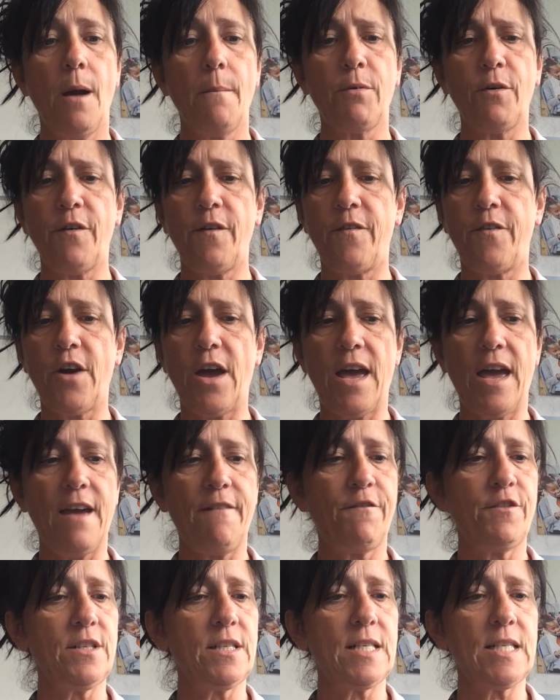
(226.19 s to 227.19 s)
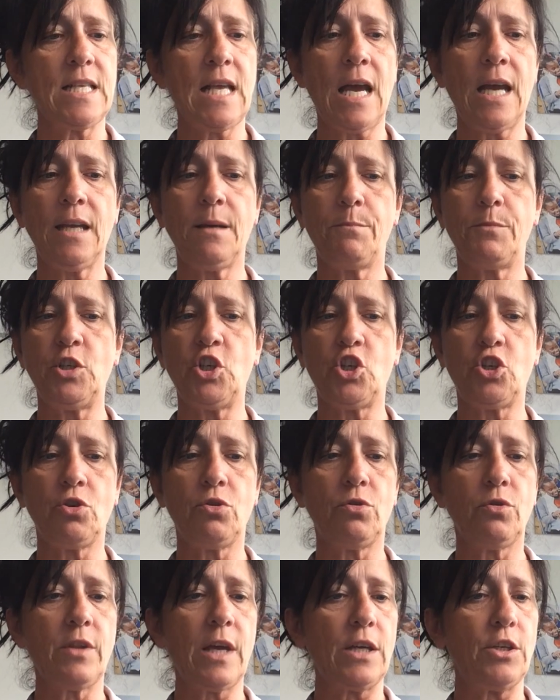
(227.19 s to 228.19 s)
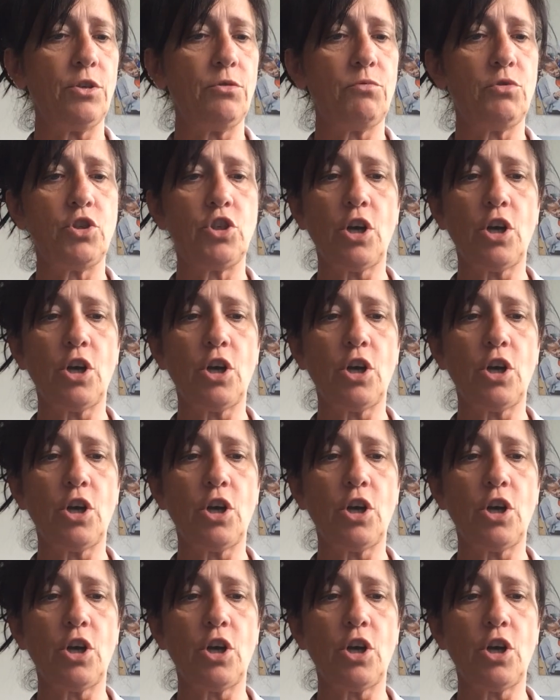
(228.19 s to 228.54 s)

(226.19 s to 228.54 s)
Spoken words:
But for heaven's sake, be sure that you